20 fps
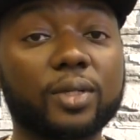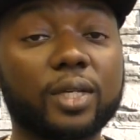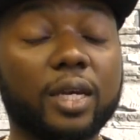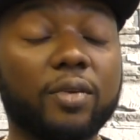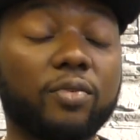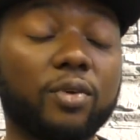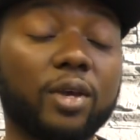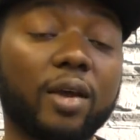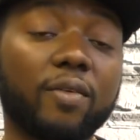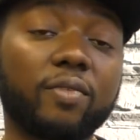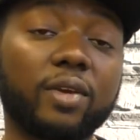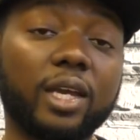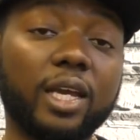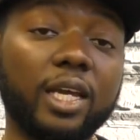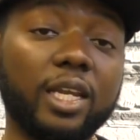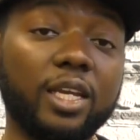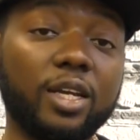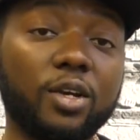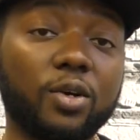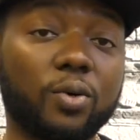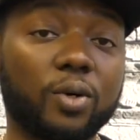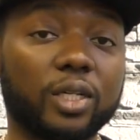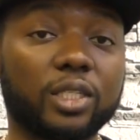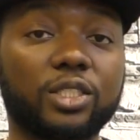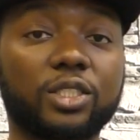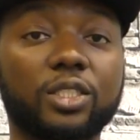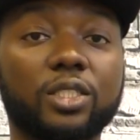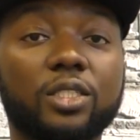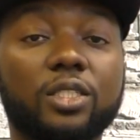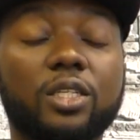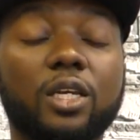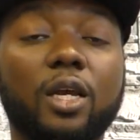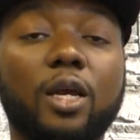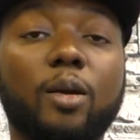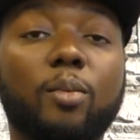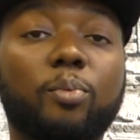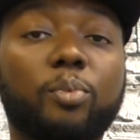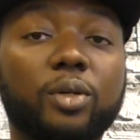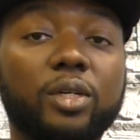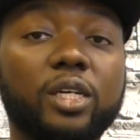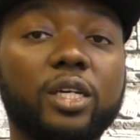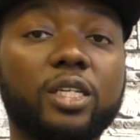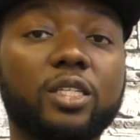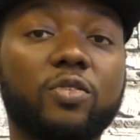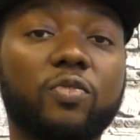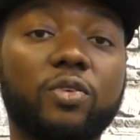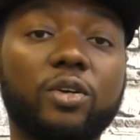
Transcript: If you have any questions, please